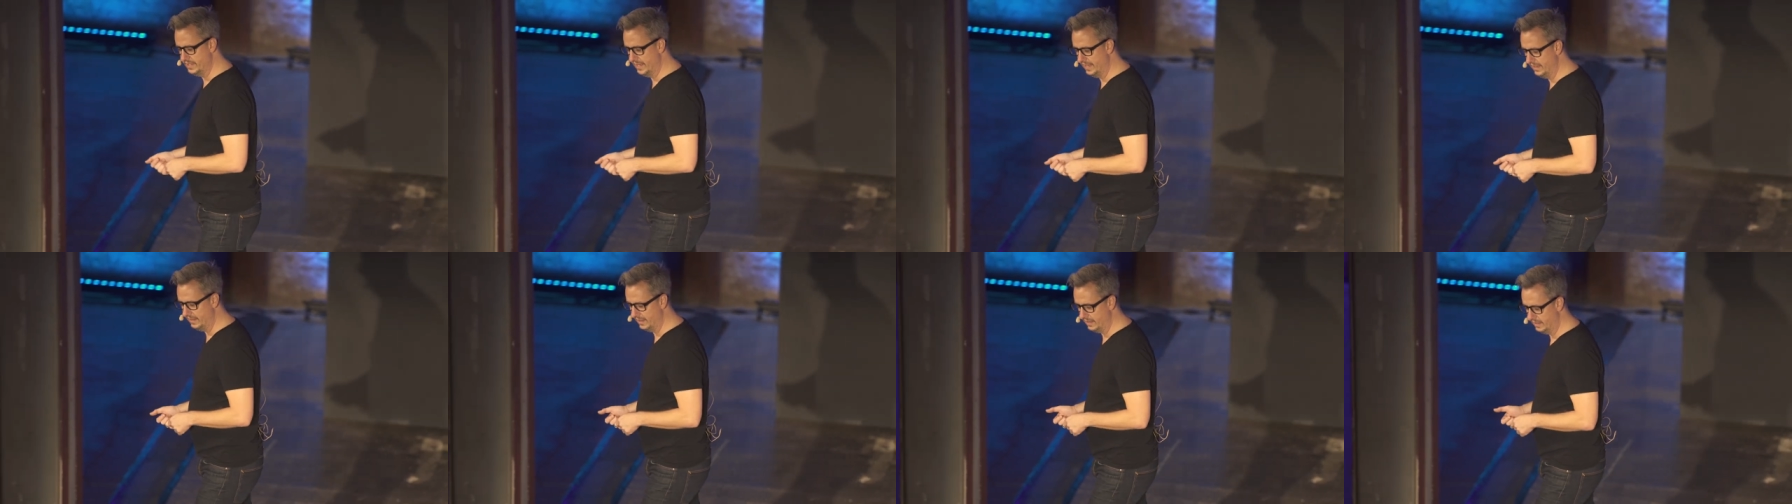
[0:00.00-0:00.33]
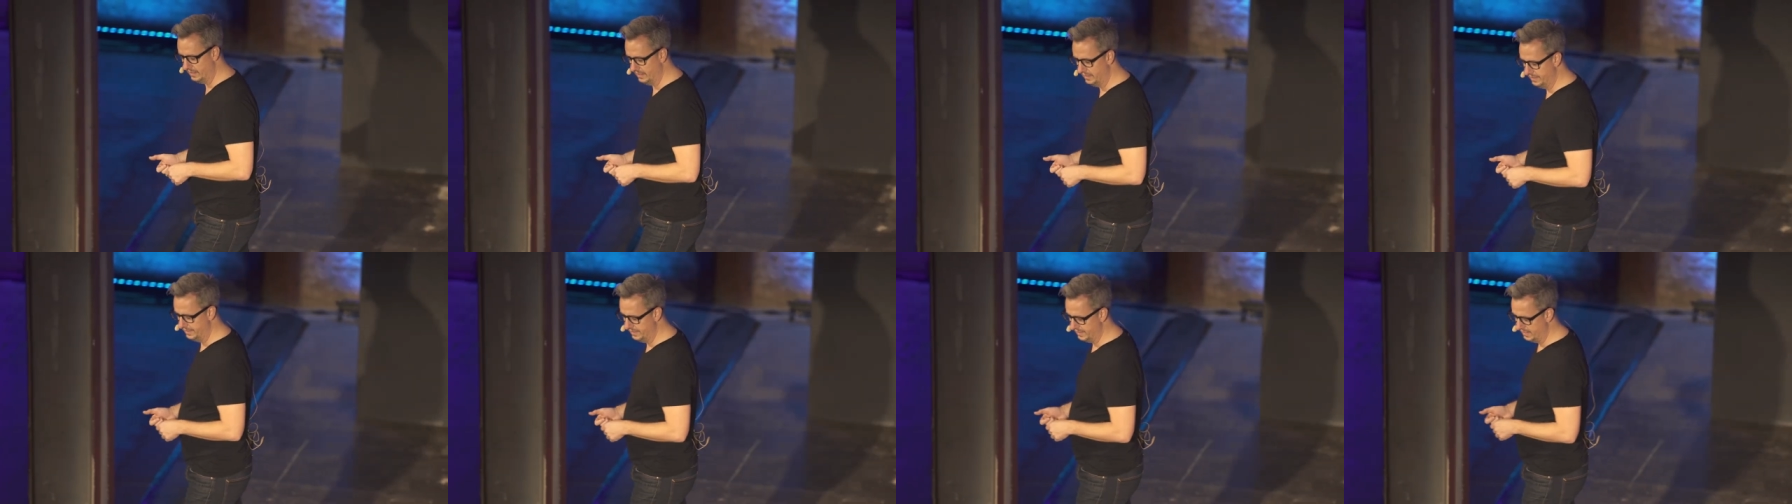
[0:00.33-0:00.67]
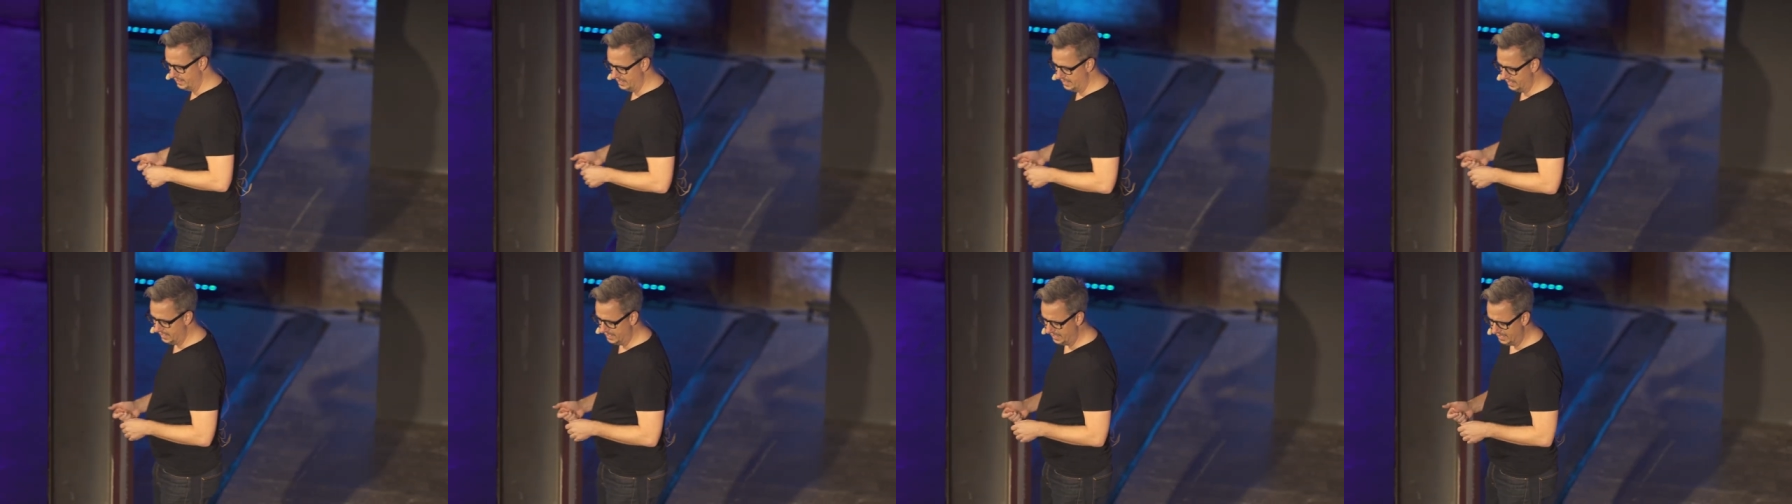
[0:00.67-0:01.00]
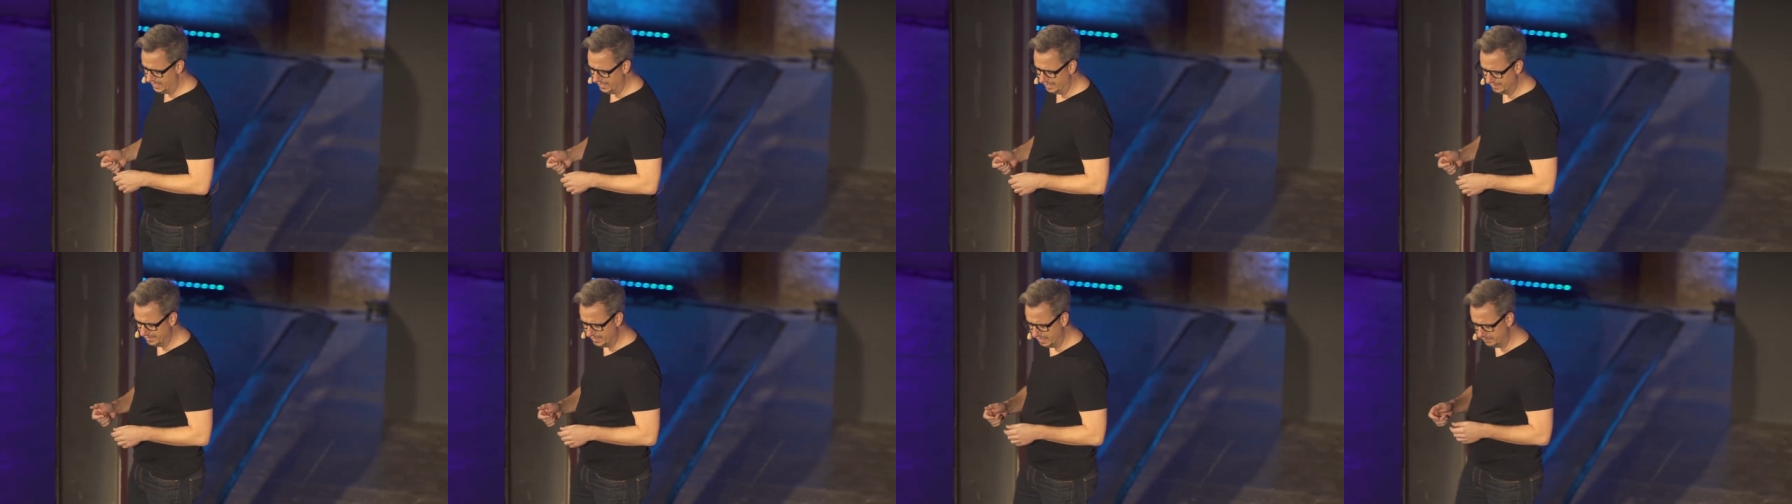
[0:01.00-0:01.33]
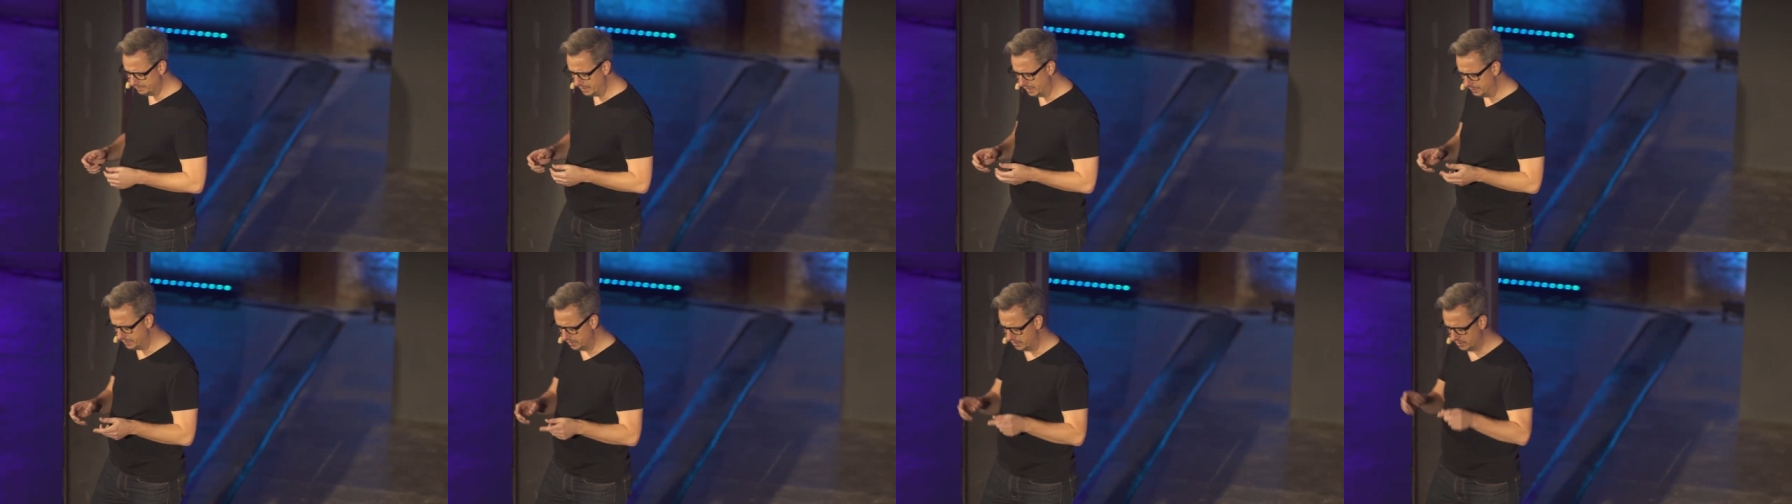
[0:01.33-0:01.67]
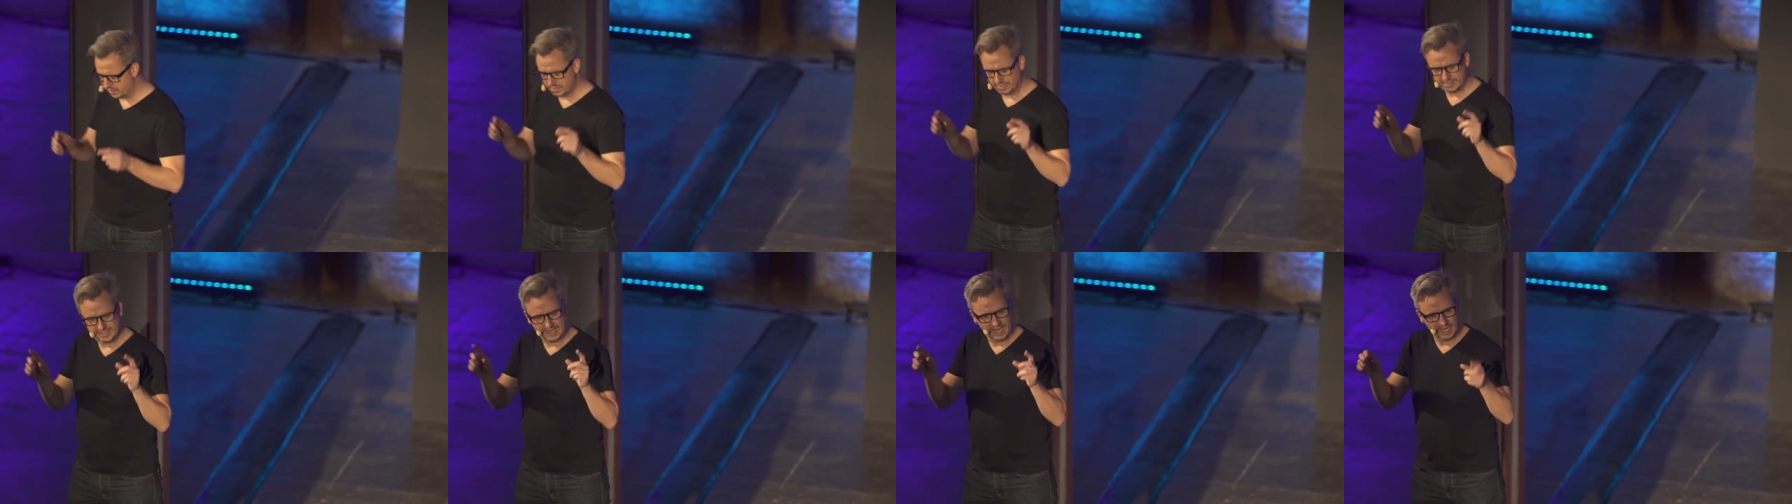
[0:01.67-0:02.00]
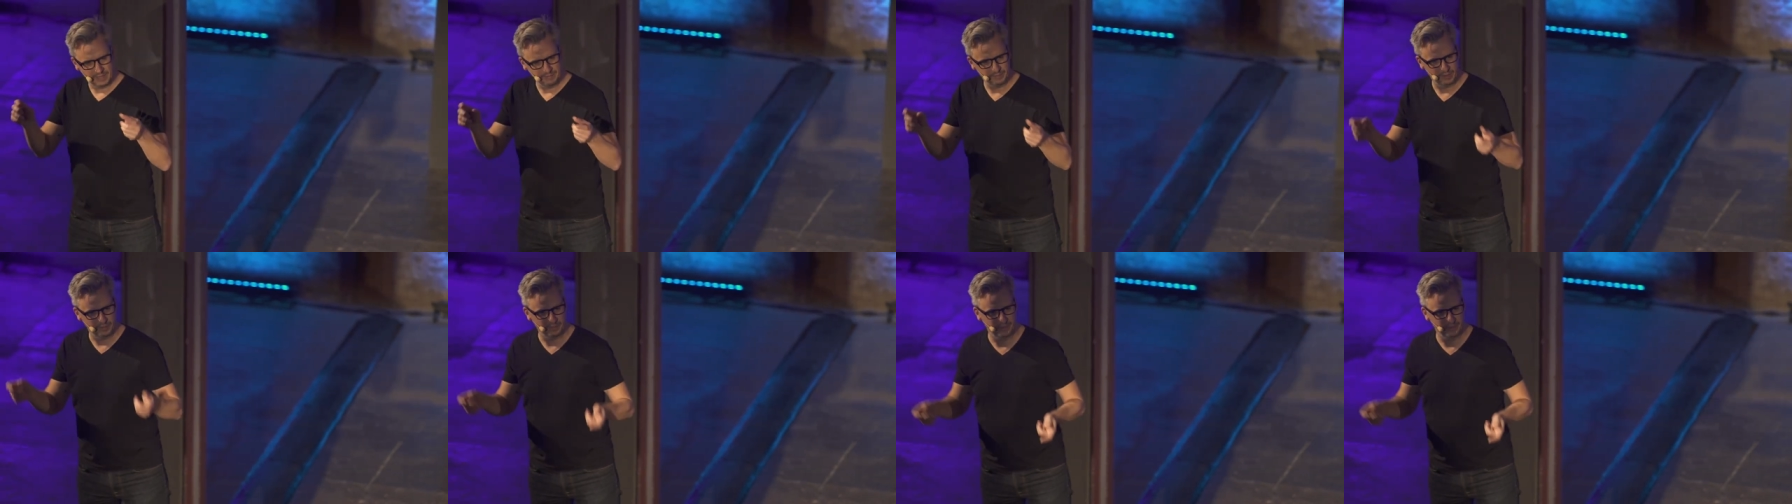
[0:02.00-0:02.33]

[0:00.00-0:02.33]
data. And I think maybe there's a time